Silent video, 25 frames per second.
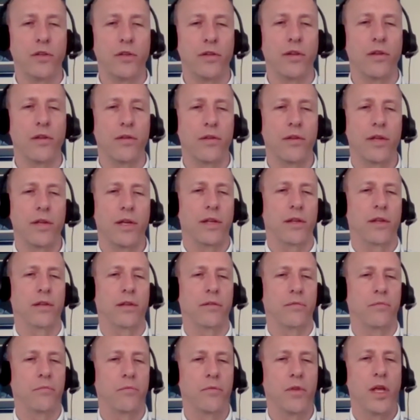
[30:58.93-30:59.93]
And,
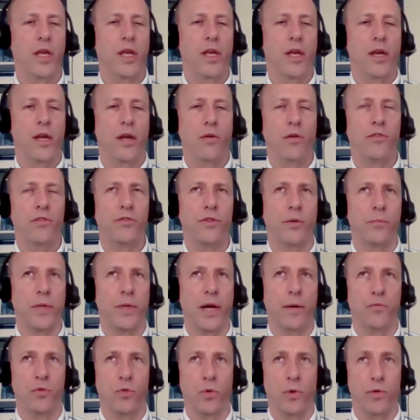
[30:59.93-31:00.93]
and
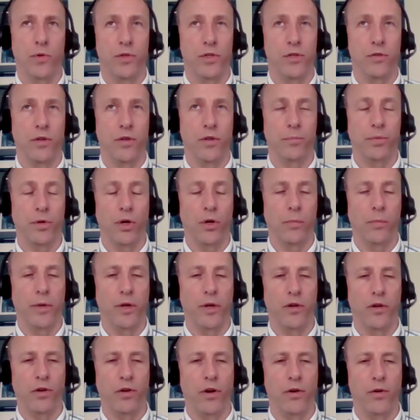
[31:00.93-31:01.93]
sometimes we would do the probe
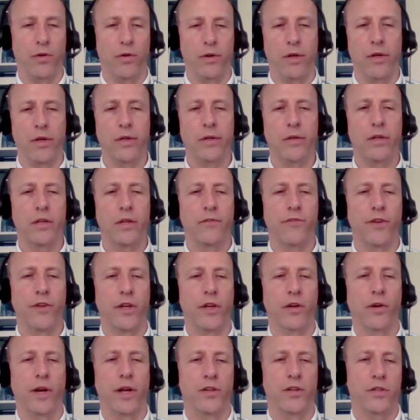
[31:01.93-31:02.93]
and drogue
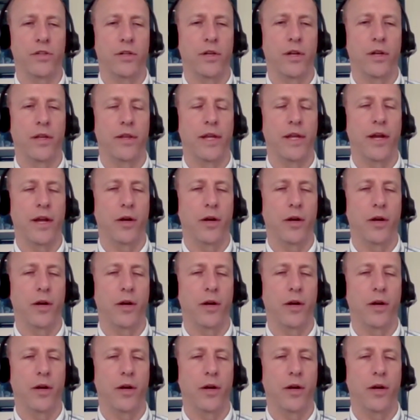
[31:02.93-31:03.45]
configuration on the